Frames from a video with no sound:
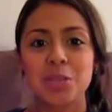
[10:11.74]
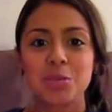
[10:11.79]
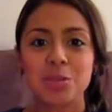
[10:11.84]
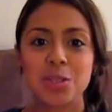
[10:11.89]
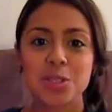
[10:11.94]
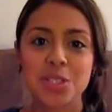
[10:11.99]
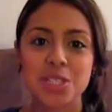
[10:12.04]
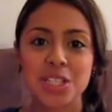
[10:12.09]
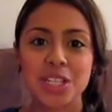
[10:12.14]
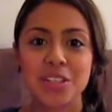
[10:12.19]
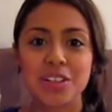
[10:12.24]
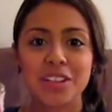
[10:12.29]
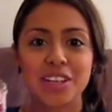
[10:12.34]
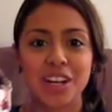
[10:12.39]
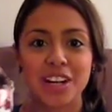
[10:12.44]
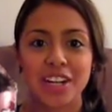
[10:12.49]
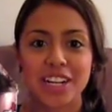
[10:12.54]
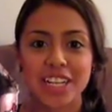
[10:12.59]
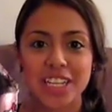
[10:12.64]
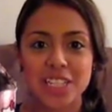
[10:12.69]
and we'll see you
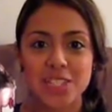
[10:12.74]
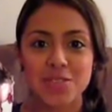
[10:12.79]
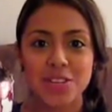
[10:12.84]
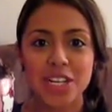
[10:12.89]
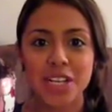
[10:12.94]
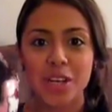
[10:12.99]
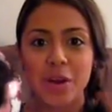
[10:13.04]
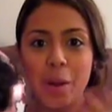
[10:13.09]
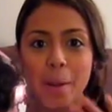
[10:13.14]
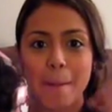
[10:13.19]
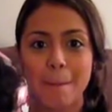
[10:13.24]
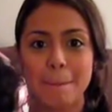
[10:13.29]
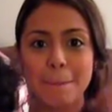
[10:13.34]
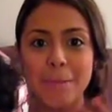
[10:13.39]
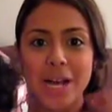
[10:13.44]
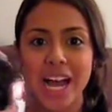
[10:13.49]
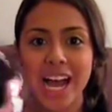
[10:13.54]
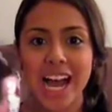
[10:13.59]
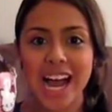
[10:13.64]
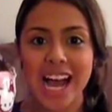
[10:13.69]
in our next video
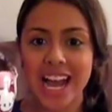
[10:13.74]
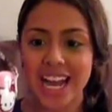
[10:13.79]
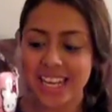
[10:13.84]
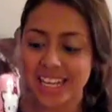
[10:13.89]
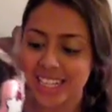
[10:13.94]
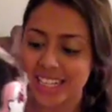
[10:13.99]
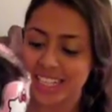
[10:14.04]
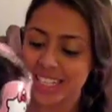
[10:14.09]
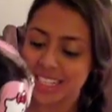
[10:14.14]
bye